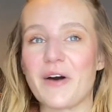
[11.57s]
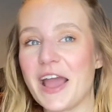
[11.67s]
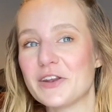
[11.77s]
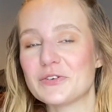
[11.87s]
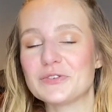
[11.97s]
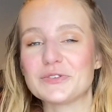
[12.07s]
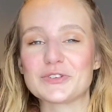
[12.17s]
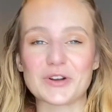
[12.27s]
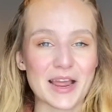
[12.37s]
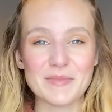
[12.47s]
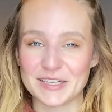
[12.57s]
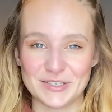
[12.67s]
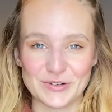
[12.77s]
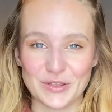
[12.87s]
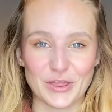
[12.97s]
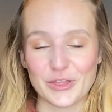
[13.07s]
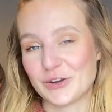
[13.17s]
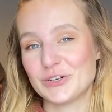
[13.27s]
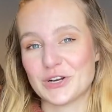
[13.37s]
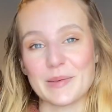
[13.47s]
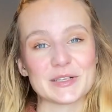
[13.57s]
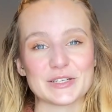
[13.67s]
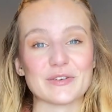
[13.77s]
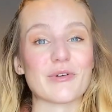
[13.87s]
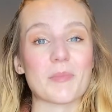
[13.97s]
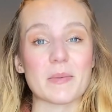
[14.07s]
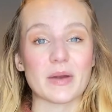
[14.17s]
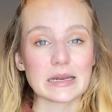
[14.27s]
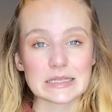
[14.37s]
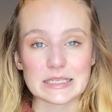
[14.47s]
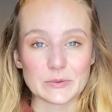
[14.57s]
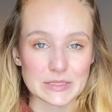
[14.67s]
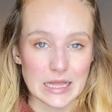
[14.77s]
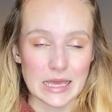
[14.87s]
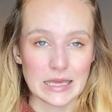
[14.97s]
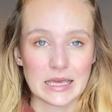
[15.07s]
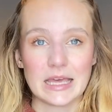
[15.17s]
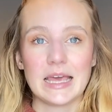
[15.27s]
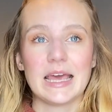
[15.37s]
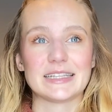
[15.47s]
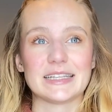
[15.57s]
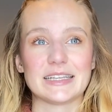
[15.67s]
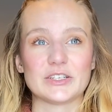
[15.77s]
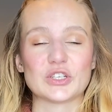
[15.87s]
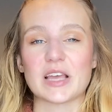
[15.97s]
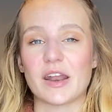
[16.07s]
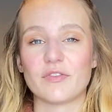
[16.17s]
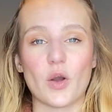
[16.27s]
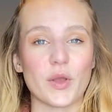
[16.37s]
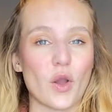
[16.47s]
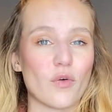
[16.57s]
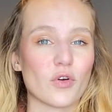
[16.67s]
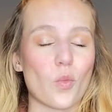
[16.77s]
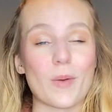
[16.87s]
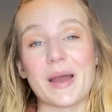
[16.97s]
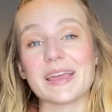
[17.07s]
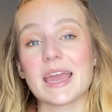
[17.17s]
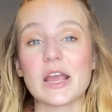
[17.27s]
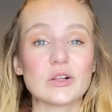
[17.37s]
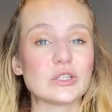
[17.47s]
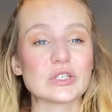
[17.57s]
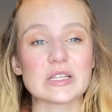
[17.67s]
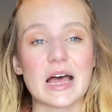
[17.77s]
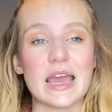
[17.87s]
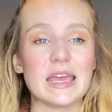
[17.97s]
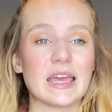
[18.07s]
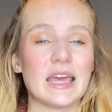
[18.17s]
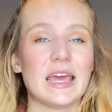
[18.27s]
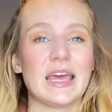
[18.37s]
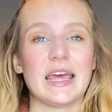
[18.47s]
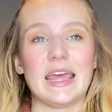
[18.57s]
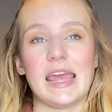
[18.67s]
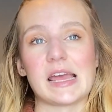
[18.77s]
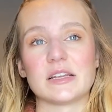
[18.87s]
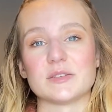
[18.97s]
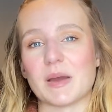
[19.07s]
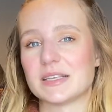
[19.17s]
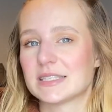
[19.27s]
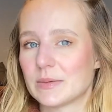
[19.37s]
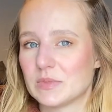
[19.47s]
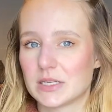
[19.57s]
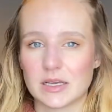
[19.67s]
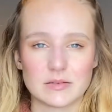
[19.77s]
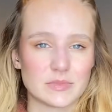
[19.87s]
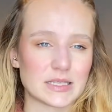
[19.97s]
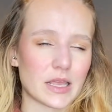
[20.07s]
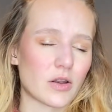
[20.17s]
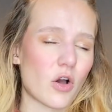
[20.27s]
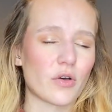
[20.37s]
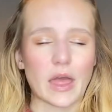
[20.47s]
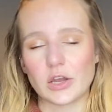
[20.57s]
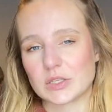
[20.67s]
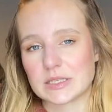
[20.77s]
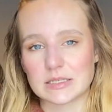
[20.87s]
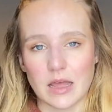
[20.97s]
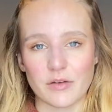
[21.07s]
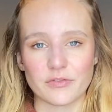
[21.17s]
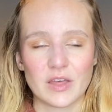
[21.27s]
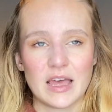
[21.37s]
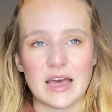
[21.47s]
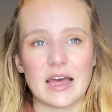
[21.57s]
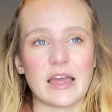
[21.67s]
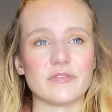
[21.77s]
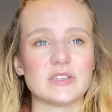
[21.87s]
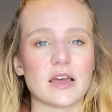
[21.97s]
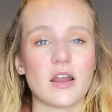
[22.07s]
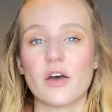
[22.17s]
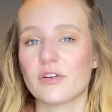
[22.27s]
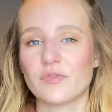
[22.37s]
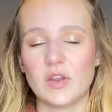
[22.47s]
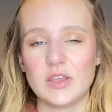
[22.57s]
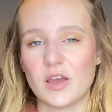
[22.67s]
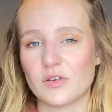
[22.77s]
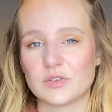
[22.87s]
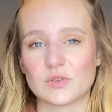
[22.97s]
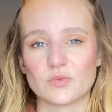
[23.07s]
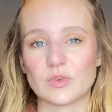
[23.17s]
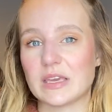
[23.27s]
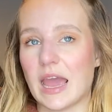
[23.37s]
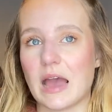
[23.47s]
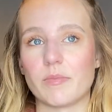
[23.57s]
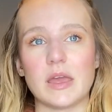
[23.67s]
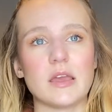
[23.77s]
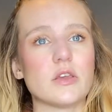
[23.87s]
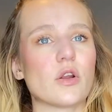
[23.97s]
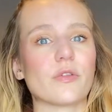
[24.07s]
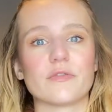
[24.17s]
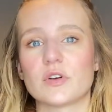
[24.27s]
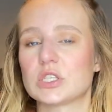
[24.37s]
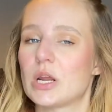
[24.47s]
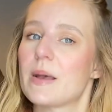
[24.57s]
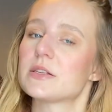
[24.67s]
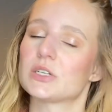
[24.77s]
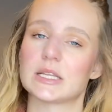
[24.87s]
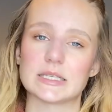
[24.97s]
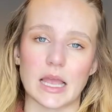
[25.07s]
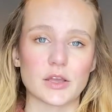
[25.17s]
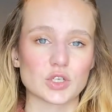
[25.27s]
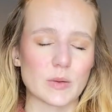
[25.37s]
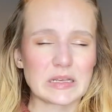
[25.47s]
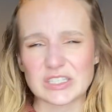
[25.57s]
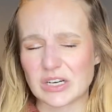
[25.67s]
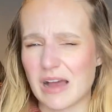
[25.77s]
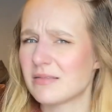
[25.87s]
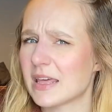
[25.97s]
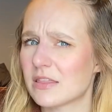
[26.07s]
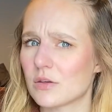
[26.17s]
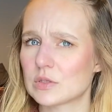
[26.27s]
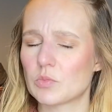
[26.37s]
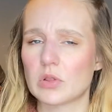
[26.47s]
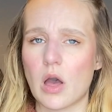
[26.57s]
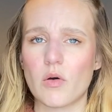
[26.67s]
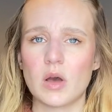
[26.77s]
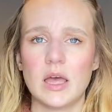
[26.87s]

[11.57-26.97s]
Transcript: final trimester, the third trimester of what my pregnancy was like. Just kind of going over what my care looked like and my symptoms and all that good stuff. I've done other videos recapping, you know, the first trimester and the second trimester. I'll link those below,